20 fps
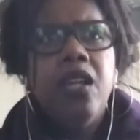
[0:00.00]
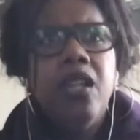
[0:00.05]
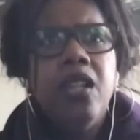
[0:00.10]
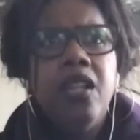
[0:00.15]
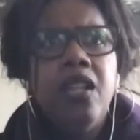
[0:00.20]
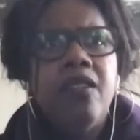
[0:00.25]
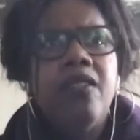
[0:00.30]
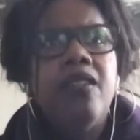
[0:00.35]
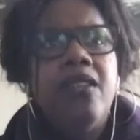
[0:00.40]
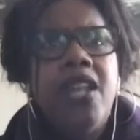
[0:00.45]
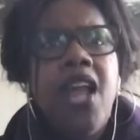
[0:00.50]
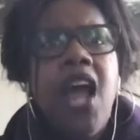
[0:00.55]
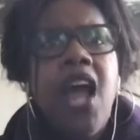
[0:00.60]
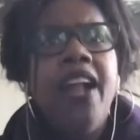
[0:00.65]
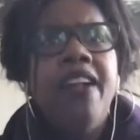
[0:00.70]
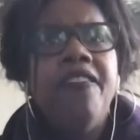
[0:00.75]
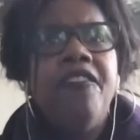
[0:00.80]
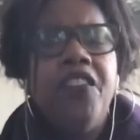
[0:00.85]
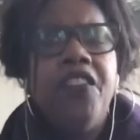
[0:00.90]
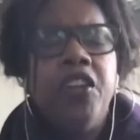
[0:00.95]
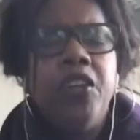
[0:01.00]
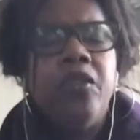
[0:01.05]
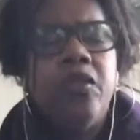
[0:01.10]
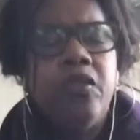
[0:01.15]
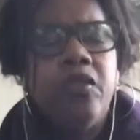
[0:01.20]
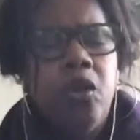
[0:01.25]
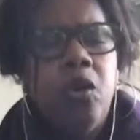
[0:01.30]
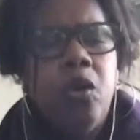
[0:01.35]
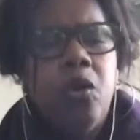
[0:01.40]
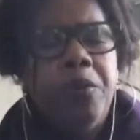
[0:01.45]
this not feel
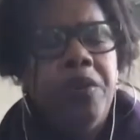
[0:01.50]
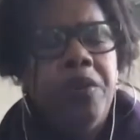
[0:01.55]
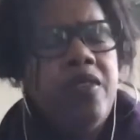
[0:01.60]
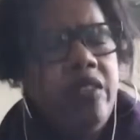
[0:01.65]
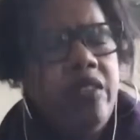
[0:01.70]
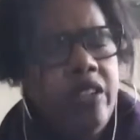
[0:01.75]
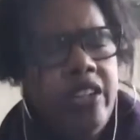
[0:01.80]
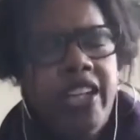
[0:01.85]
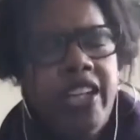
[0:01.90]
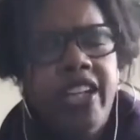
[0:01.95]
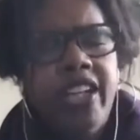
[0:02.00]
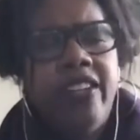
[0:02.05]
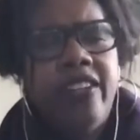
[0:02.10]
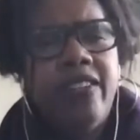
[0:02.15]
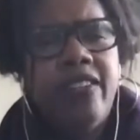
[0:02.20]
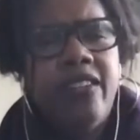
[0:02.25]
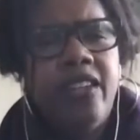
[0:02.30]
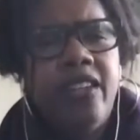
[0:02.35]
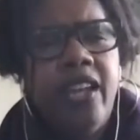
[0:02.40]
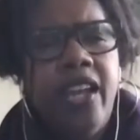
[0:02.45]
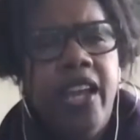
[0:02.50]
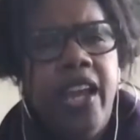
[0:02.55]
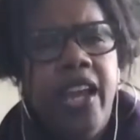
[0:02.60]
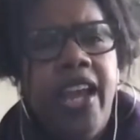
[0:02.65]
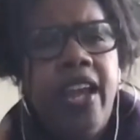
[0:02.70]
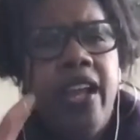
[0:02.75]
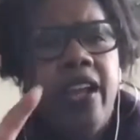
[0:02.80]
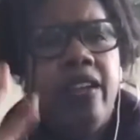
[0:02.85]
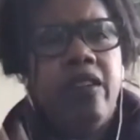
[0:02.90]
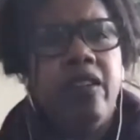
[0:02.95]
so mysterious
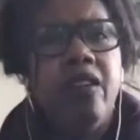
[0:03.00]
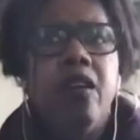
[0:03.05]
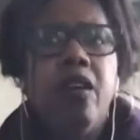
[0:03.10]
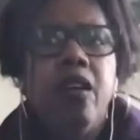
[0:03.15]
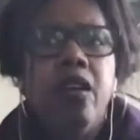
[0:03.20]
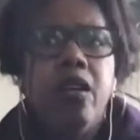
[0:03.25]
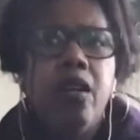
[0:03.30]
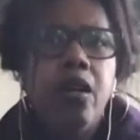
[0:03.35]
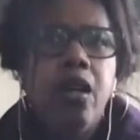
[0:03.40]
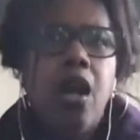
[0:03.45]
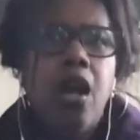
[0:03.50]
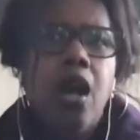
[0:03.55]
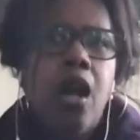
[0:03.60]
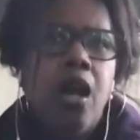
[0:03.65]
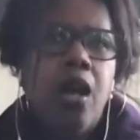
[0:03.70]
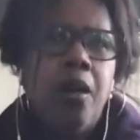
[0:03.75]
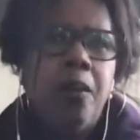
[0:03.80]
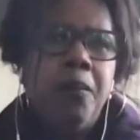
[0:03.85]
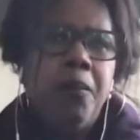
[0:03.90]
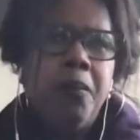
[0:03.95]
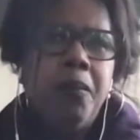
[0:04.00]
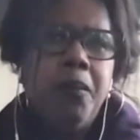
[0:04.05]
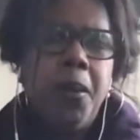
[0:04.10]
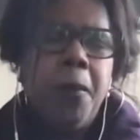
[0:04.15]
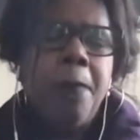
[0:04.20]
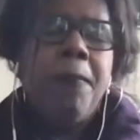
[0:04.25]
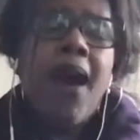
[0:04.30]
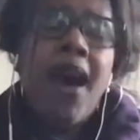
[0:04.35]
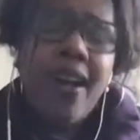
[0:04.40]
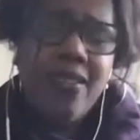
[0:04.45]
and
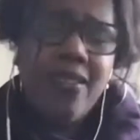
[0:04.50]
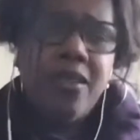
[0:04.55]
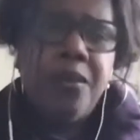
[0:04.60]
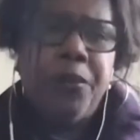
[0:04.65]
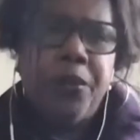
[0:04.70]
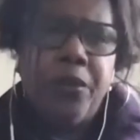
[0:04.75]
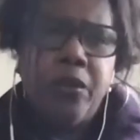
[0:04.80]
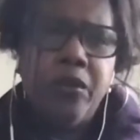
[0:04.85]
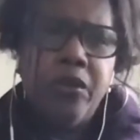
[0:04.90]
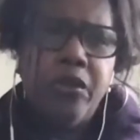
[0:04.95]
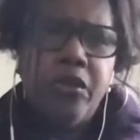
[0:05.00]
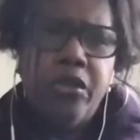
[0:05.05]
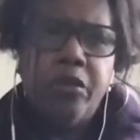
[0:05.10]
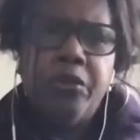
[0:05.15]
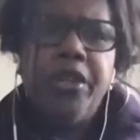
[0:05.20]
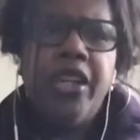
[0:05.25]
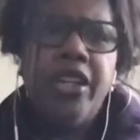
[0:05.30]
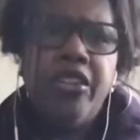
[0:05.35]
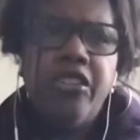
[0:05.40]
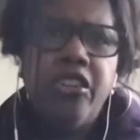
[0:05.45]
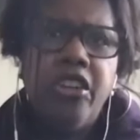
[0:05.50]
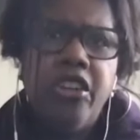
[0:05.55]
impossible to reach,